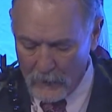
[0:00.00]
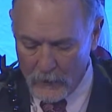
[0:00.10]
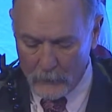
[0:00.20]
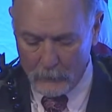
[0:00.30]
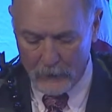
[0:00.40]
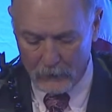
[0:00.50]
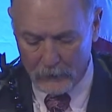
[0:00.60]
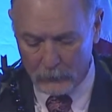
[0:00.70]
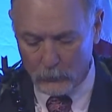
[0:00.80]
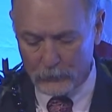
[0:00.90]

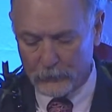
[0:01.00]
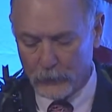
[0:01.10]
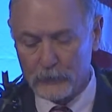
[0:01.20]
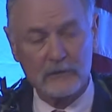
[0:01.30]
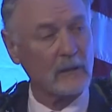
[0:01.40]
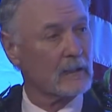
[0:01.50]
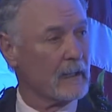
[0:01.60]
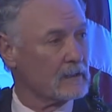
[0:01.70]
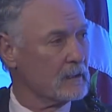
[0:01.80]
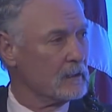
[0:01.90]
Marilyn was first
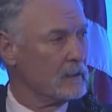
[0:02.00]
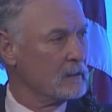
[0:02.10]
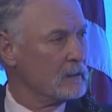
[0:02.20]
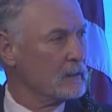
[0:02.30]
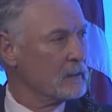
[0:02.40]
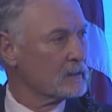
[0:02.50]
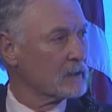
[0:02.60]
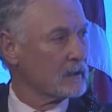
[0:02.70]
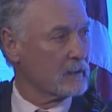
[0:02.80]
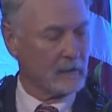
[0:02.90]
elected to
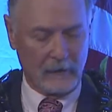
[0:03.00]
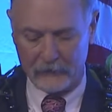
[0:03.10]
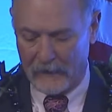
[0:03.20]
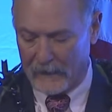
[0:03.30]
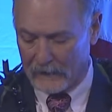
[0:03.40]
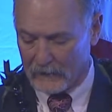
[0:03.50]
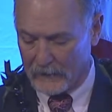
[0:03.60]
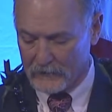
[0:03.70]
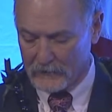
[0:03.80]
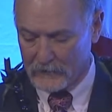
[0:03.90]
the Nevada
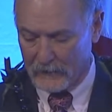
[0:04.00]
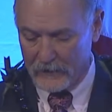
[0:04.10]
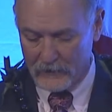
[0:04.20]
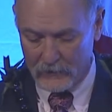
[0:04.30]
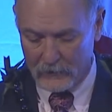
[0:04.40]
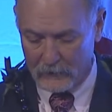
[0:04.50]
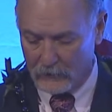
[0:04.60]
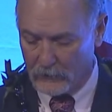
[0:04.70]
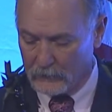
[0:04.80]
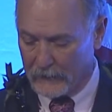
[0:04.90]
legislature
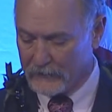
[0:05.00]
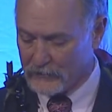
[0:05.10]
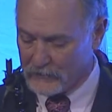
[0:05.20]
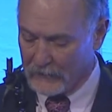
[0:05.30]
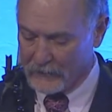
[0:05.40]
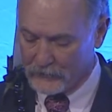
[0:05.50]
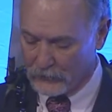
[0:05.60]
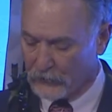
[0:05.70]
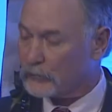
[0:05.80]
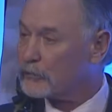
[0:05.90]

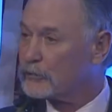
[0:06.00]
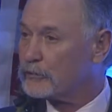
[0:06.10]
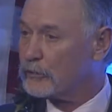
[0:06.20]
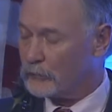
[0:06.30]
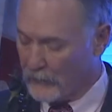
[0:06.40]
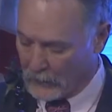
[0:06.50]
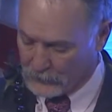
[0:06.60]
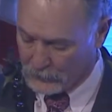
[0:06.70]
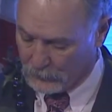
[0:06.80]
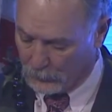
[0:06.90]
in
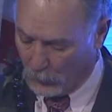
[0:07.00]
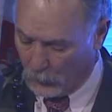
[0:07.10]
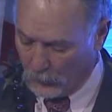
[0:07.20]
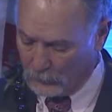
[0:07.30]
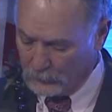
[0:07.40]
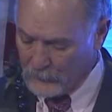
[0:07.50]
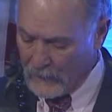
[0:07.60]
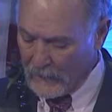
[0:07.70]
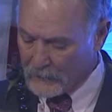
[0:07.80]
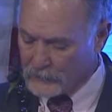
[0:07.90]
2004
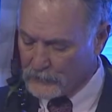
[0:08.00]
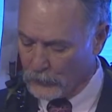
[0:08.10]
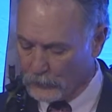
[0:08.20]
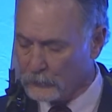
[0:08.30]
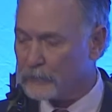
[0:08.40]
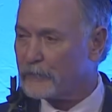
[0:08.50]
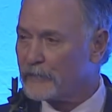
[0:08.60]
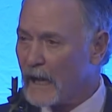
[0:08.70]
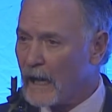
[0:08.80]
and served 5